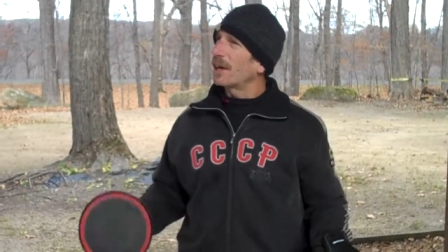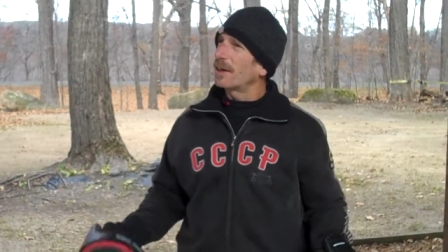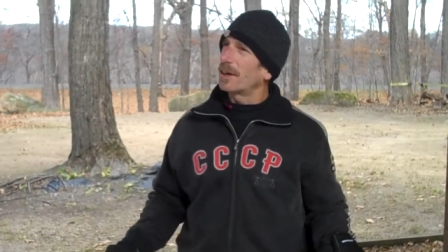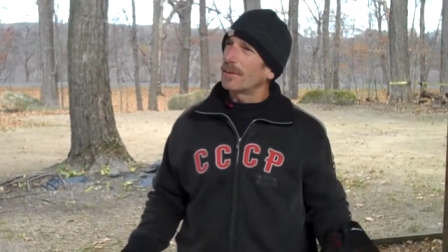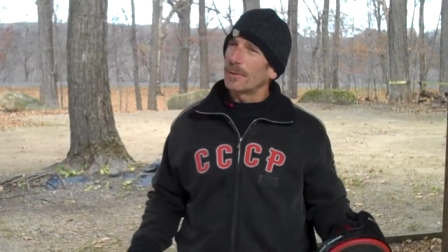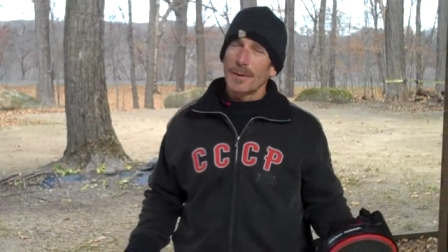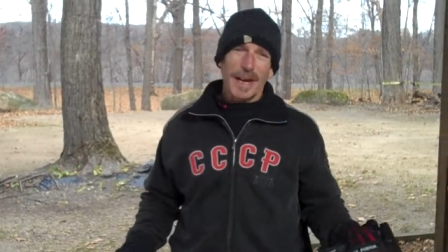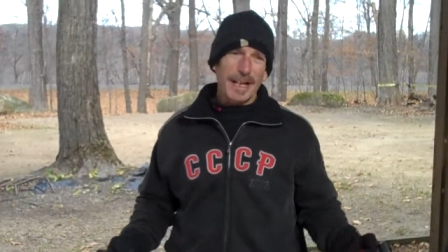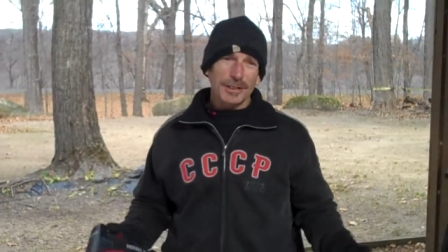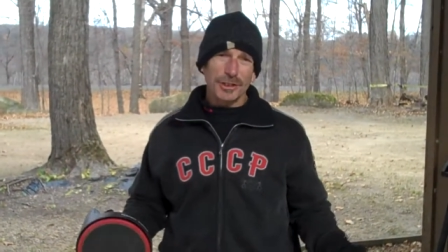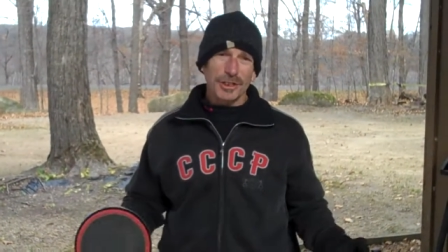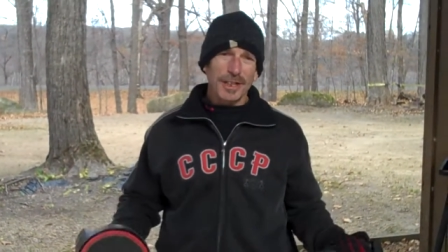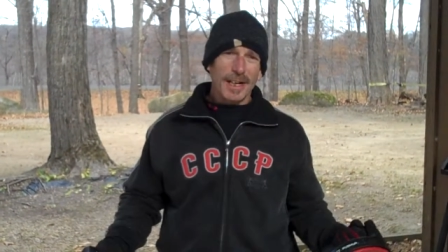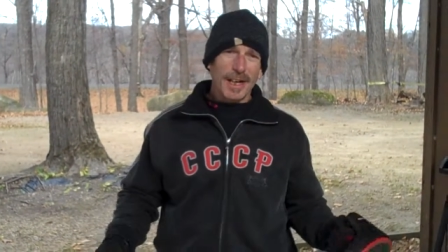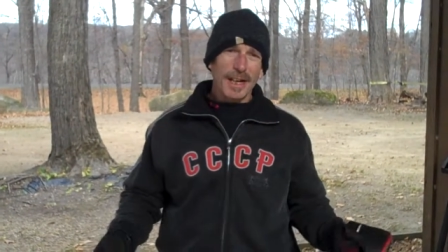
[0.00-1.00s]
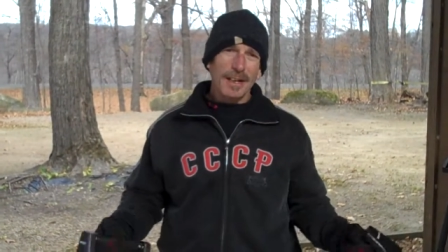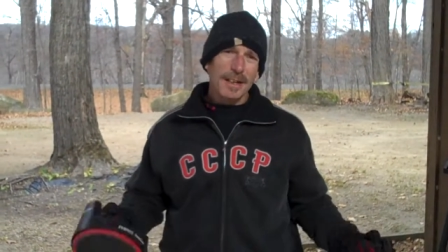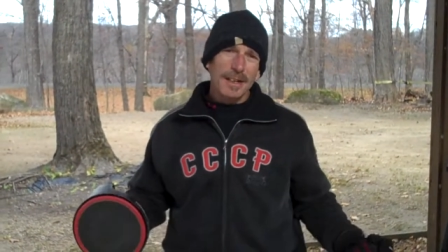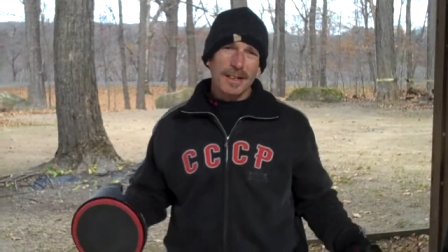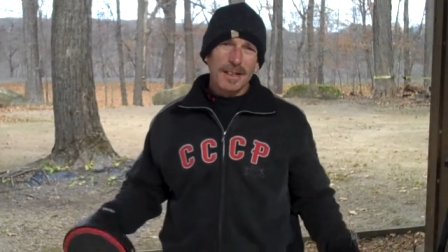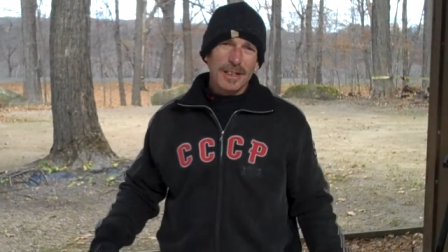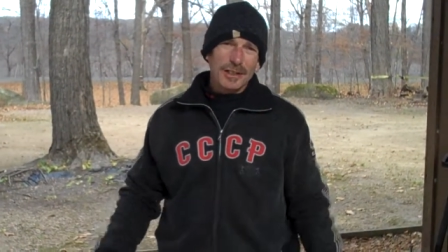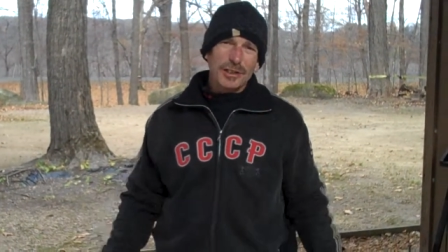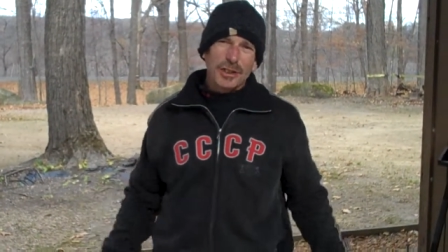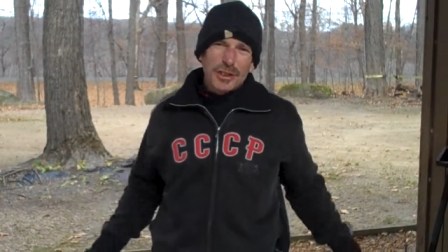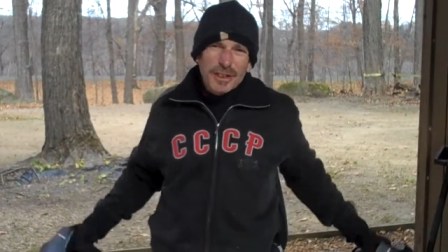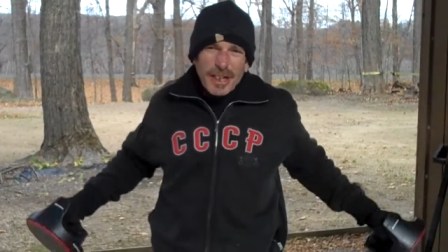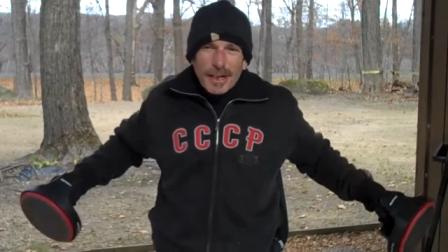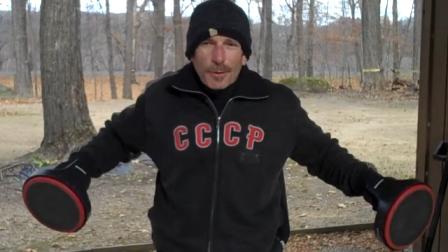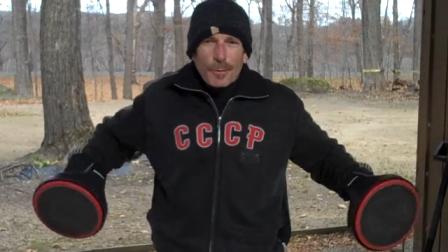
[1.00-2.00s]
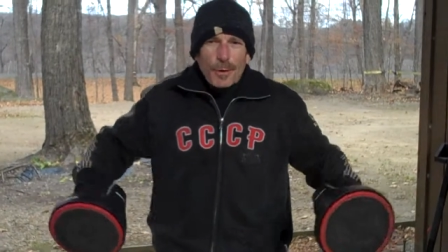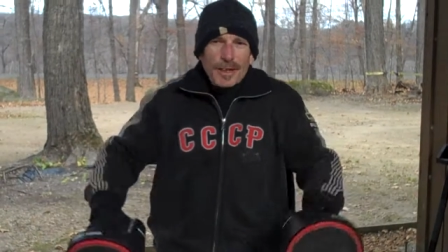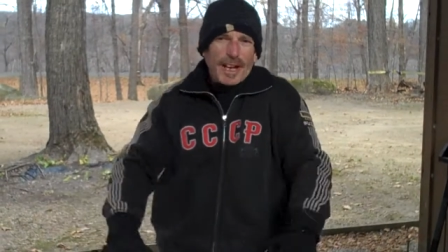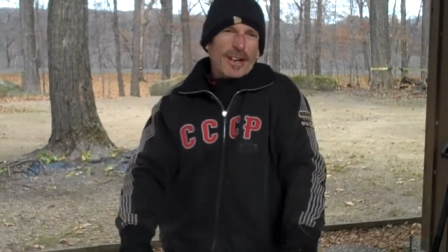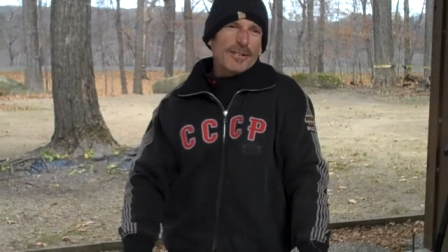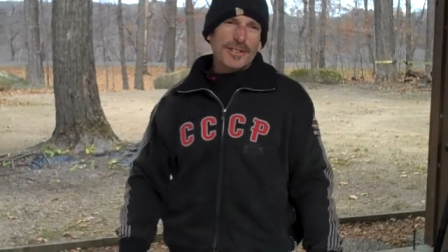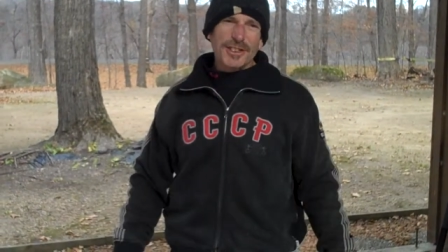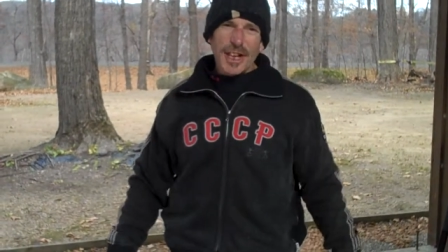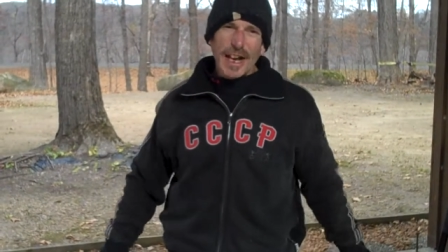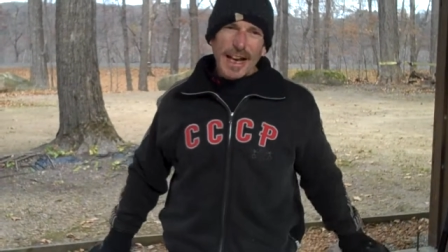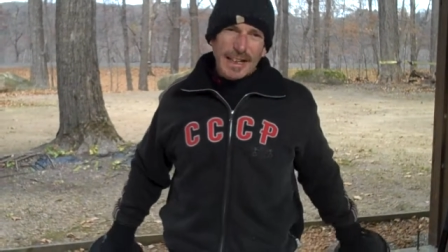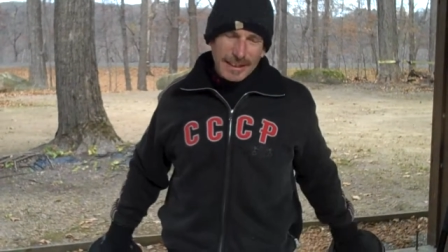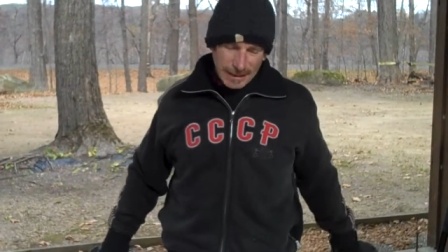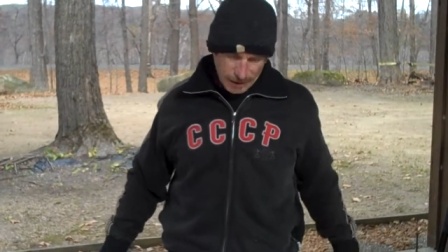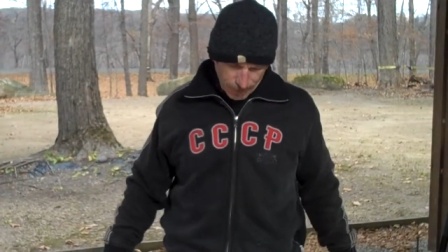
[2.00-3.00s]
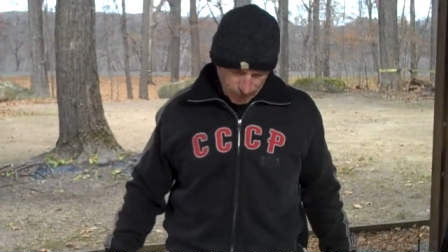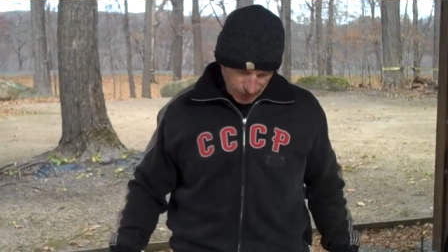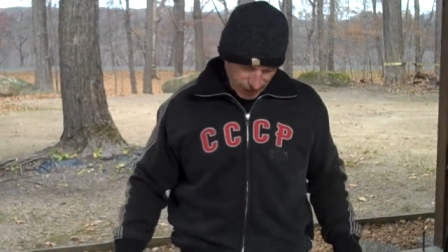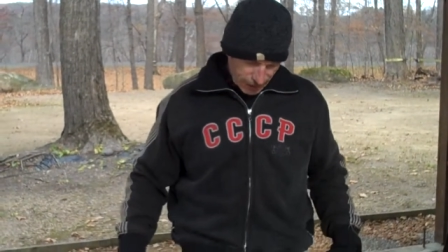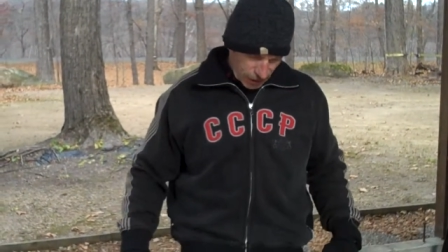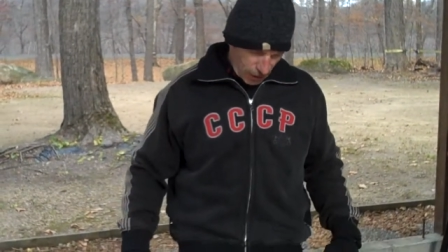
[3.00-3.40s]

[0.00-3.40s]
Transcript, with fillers: out on the ranch today. It's a good day to work outside, get the blood